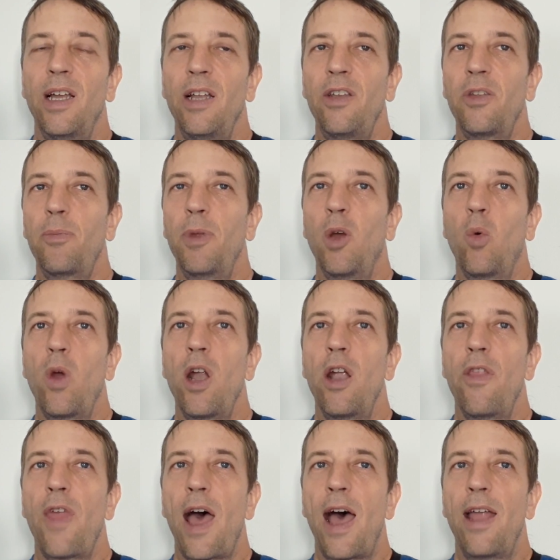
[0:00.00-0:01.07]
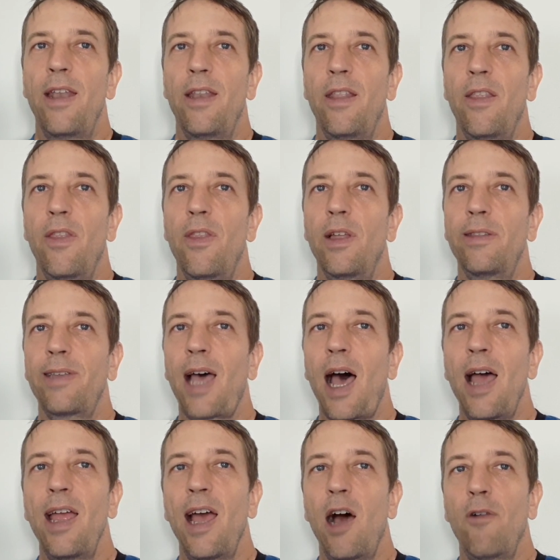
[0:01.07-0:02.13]
just be aware that the
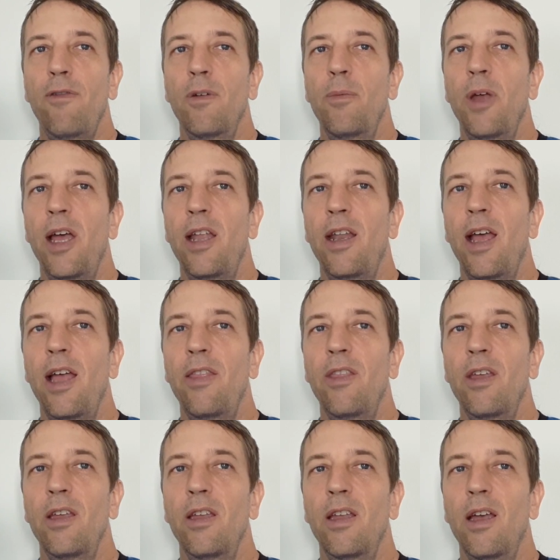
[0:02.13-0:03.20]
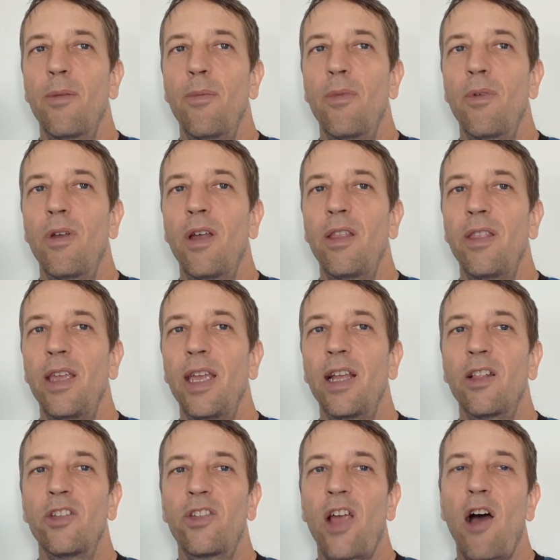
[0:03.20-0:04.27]
Thai alphabet and the
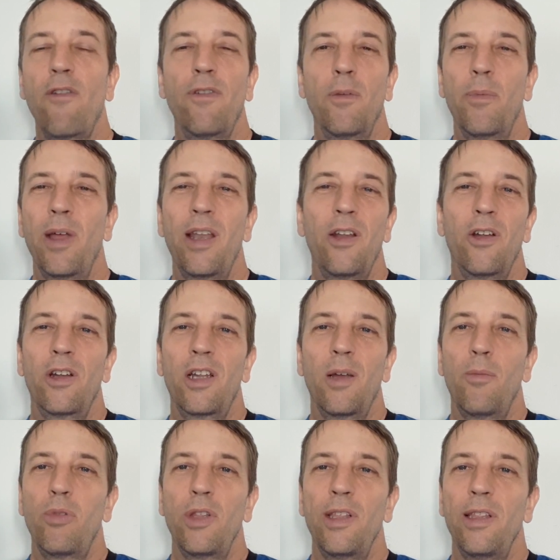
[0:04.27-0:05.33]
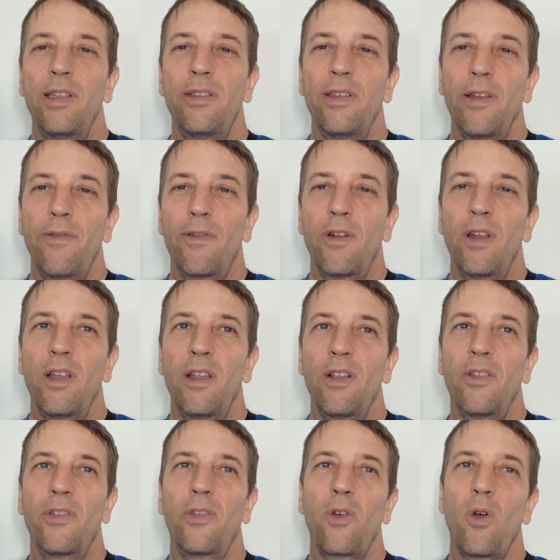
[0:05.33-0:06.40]
English alphabet are completely
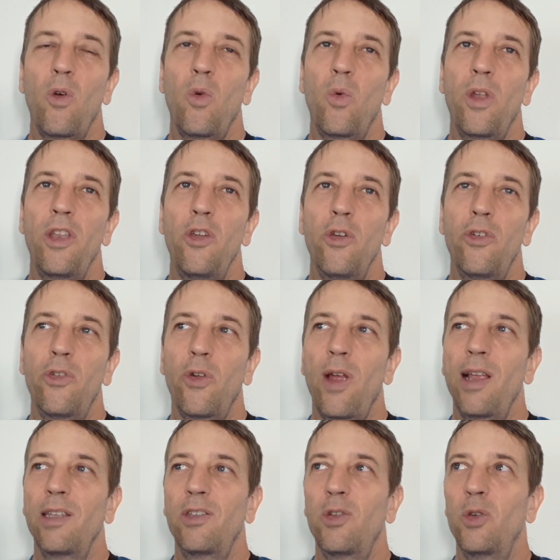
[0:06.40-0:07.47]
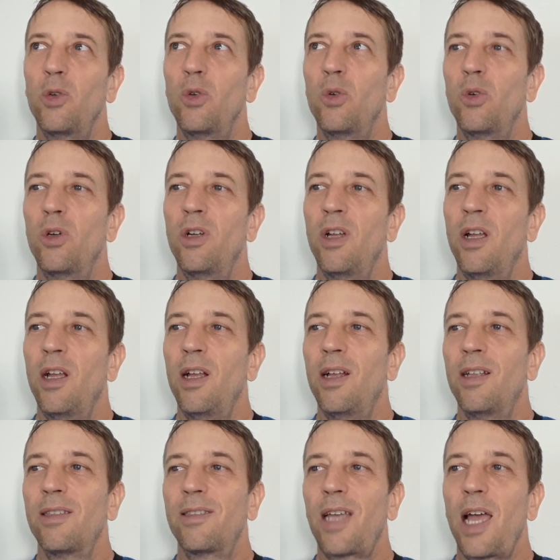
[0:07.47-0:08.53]
different. So when you're trying to
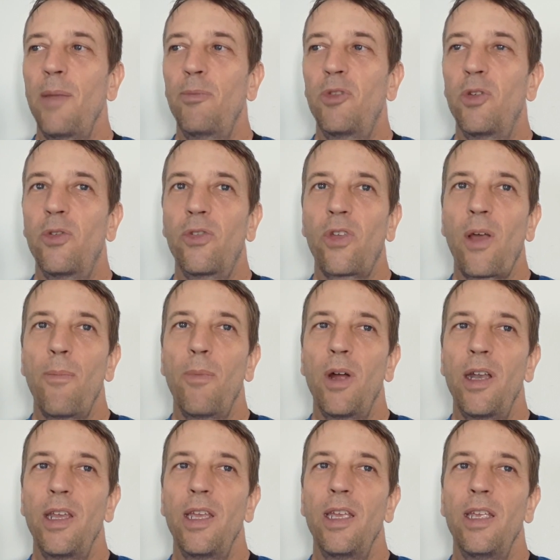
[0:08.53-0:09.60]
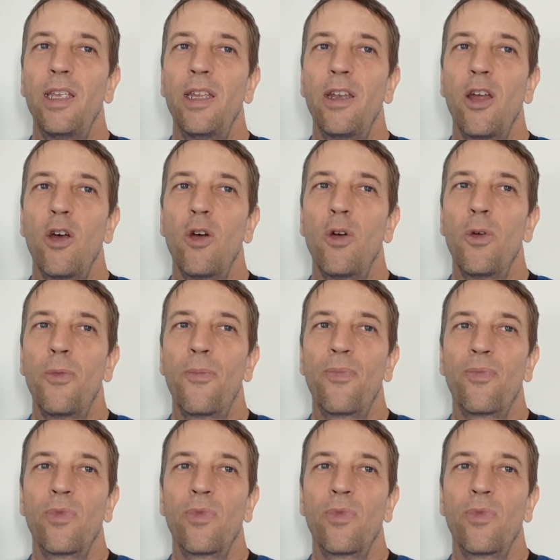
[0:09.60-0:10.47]
type to somebody, you know,